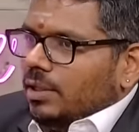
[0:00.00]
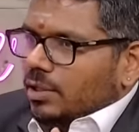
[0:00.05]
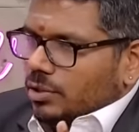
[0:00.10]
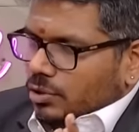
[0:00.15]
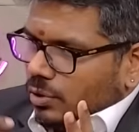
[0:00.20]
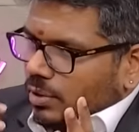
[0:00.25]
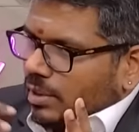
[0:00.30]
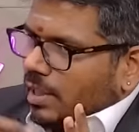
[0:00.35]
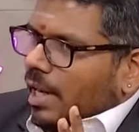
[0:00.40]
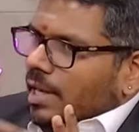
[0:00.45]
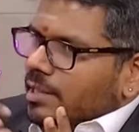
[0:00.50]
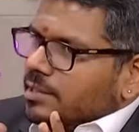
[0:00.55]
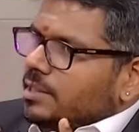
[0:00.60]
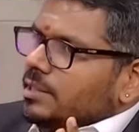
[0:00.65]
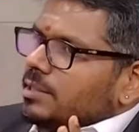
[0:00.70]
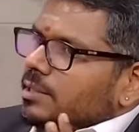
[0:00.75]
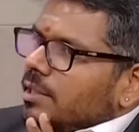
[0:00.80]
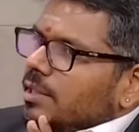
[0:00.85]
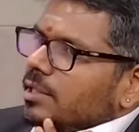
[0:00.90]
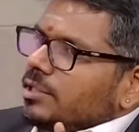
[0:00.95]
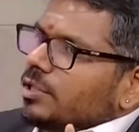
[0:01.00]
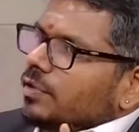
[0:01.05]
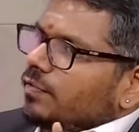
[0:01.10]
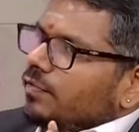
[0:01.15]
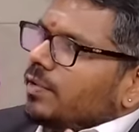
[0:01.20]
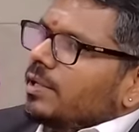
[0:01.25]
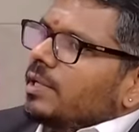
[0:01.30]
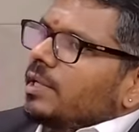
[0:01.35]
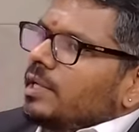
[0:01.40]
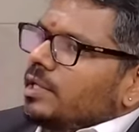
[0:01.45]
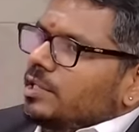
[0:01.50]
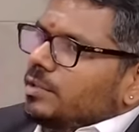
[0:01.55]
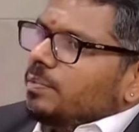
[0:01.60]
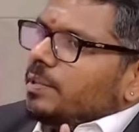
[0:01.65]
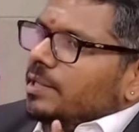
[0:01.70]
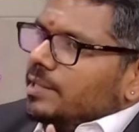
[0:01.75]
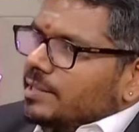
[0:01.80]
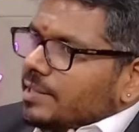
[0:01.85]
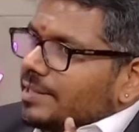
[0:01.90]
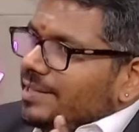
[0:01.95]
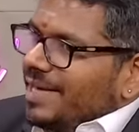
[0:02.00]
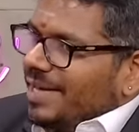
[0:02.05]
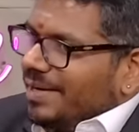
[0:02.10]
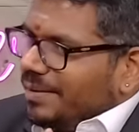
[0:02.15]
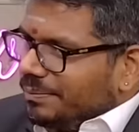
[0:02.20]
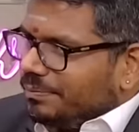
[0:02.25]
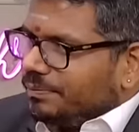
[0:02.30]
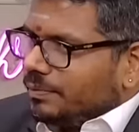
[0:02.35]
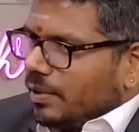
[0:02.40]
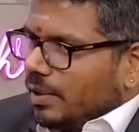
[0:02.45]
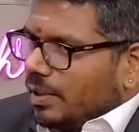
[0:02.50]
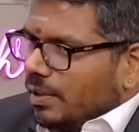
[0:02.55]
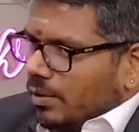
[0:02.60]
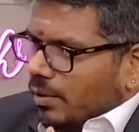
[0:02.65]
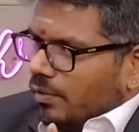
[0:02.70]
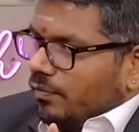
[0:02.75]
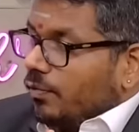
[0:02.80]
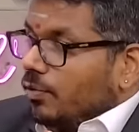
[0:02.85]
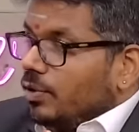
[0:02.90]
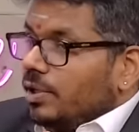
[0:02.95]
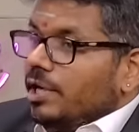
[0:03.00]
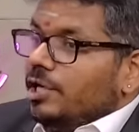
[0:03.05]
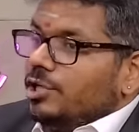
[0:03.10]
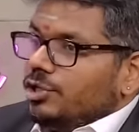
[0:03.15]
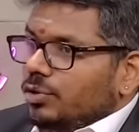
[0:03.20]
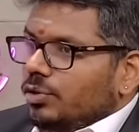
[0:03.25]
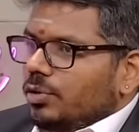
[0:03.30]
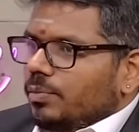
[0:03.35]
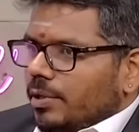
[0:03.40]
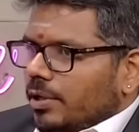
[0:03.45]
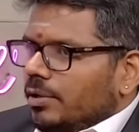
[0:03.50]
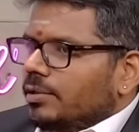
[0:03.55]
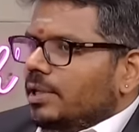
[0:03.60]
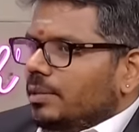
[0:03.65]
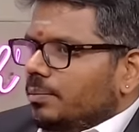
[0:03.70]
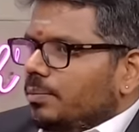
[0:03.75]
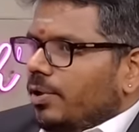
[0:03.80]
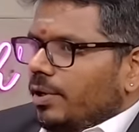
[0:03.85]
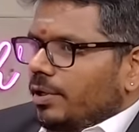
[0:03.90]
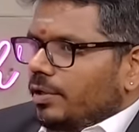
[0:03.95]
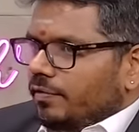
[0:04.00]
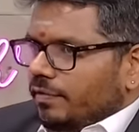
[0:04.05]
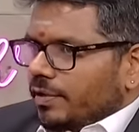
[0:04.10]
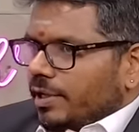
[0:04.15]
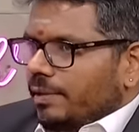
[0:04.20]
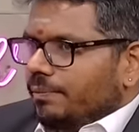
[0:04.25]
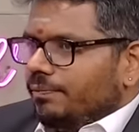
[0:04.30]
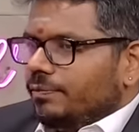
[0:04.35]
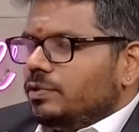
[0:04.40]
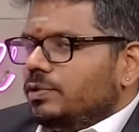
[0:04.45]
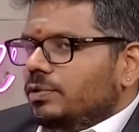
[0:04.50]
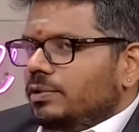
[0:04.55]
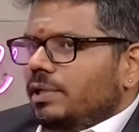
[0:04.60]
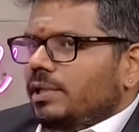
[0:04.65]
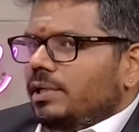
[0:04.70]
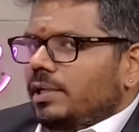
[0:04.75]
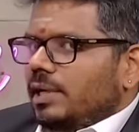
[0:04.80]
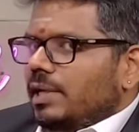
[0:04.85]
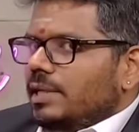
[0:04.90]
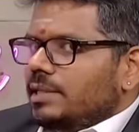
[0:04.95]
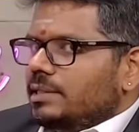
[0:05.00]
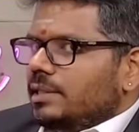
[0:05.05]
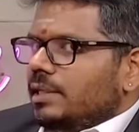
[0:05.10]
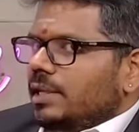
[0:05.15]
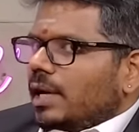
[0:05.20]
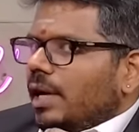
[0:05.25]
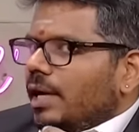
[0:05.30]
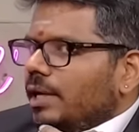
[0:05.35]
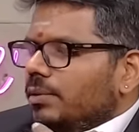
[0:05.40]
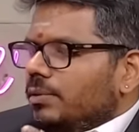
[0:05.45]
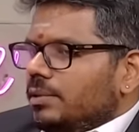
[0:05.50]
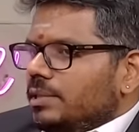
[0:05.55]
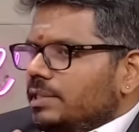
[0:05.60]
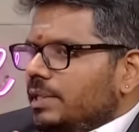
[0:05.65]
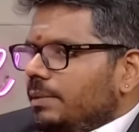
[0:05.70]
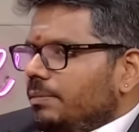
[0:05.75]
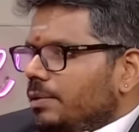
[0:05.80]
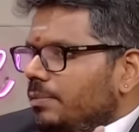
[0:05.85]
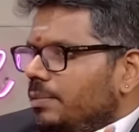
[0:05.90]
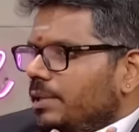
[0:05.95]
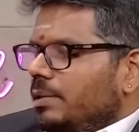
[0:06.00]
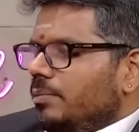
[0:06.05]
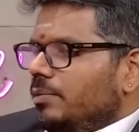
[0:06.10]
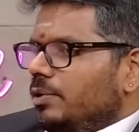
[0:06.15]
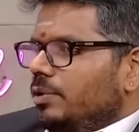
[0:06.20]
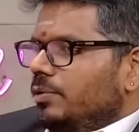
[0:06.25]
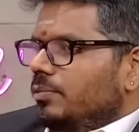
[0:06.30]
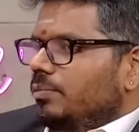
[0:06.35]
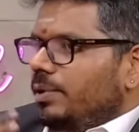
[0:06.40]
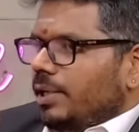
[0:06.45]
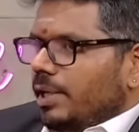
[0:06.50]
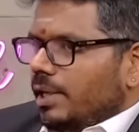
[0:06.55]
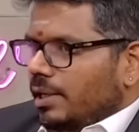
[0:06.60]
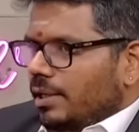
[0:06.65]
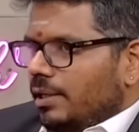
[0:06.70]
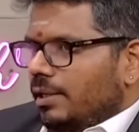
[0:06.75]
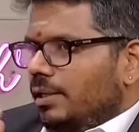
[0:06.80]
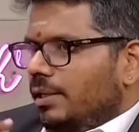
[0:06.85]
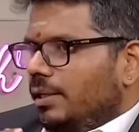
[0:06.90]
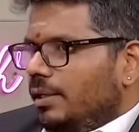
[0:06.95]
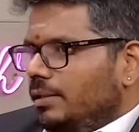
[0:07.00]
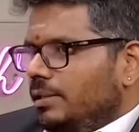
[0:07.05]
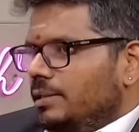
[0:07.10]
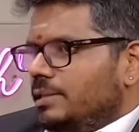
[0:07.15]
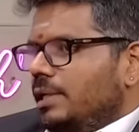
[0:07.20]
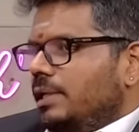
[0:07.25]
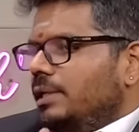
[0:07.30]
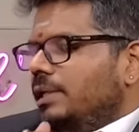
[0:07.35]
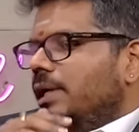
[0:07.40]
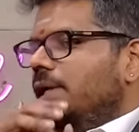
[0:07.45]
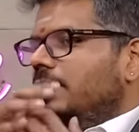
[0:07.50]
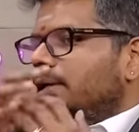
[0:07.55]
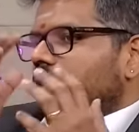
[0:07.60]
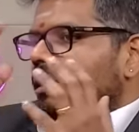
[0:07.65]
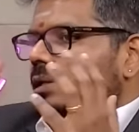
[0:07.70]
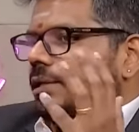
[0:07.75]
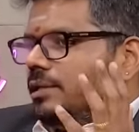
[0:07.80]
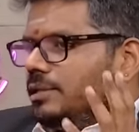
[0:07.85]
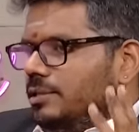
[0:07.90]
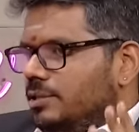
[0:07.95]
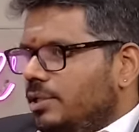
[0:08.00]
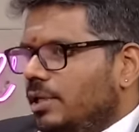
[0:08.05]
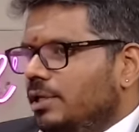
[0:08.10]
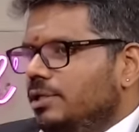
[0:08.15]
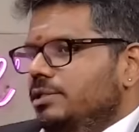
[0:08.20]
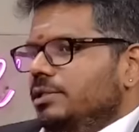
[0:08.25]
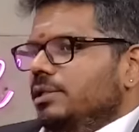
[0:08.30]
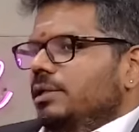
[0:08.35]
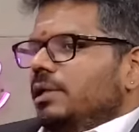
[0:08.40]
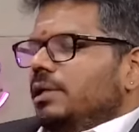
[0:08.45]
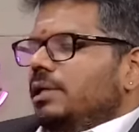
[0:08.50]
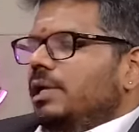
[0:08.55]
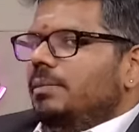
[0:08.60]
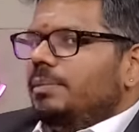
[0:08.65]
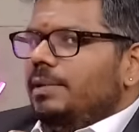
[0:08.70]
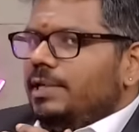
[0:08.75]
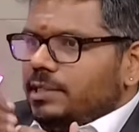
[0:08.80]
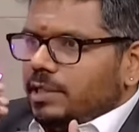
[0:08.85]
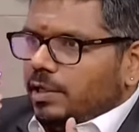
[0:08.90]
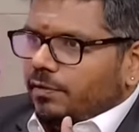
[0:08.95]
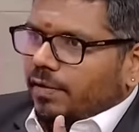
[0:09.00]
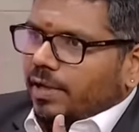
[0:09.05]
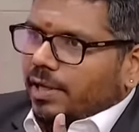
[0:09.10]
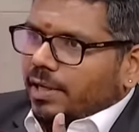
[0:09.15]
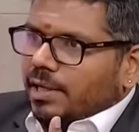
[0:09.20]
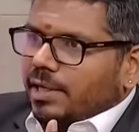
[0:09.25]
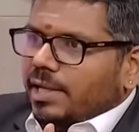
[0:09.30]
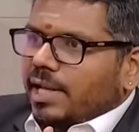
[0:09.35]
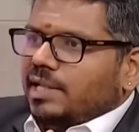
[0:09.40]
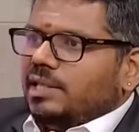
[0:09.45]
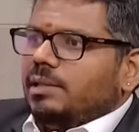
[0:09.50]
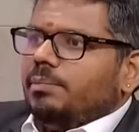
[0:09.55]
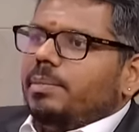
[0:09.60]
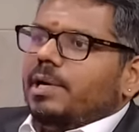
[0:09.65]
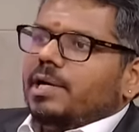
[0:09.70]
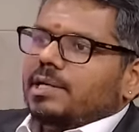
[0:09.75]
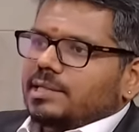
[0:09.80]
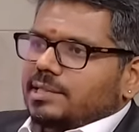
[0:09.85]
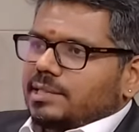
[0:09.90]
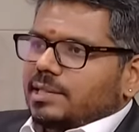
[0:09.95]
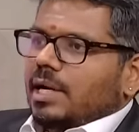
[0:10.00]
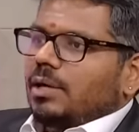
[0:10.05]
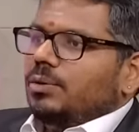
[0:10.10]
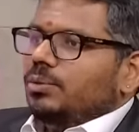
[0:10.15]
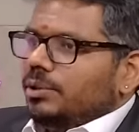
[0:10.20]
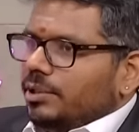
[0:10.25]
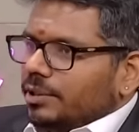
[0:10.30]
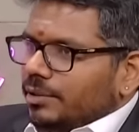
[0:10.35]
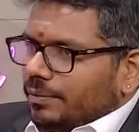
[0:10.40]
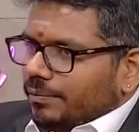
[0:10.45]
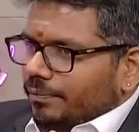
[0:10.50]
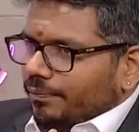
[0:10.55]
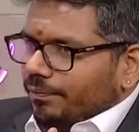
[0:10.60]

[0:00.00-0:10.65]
So caste is religion for each person then, or for each group around that point of time. So they realize that I don't seem to be able to break this entire structure. Let me see if I can take the parts out.